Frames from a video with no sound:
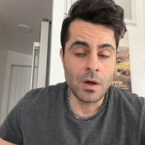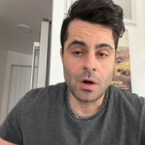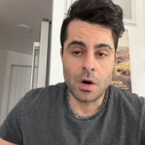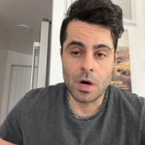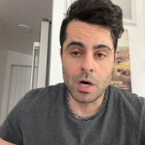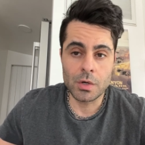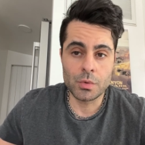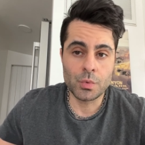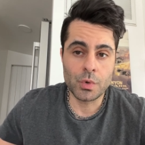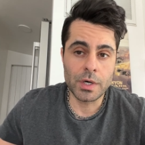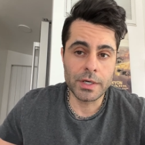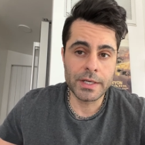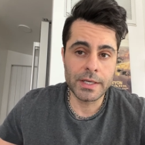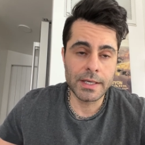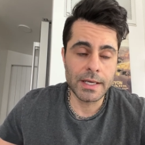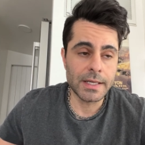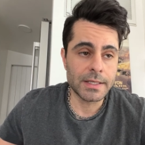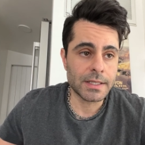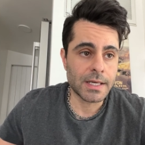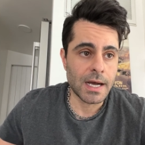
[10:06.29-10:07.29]

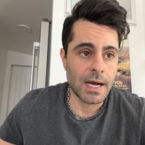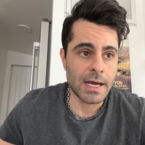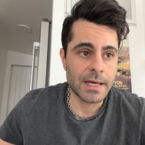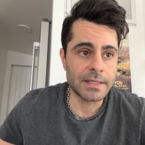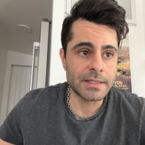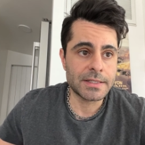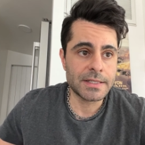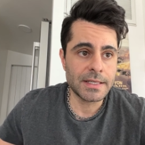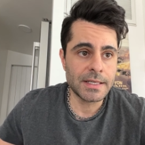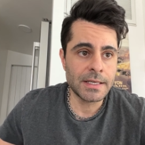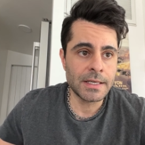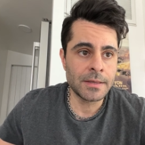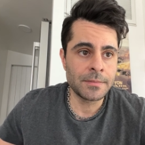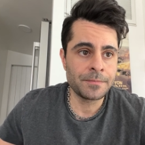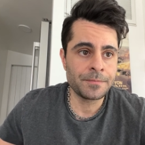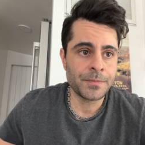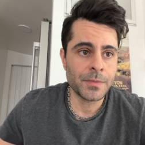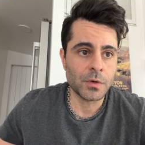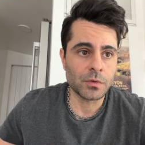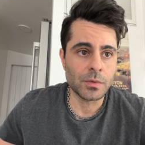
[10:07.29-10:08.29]
hardworking and kind
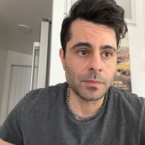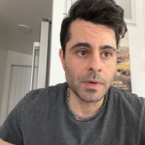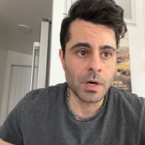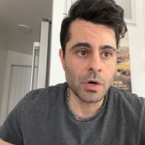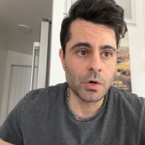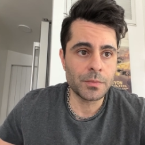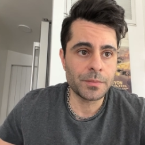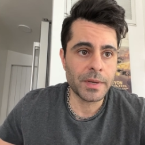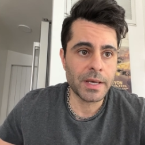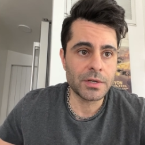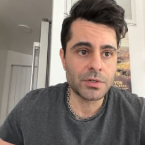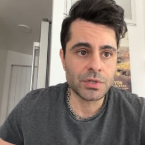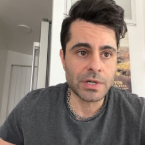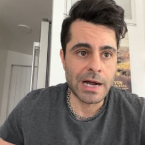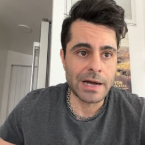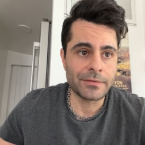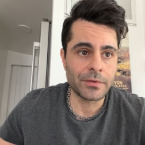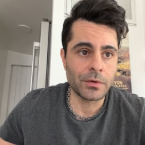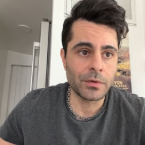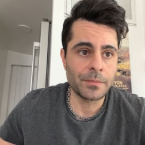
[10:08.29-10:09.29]
team, remote, paid
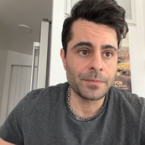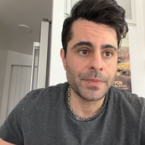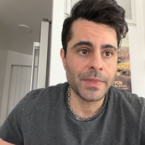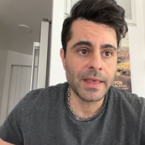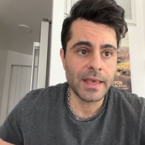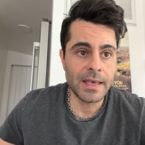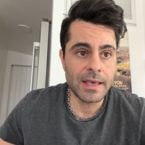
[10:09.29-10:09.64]
travel,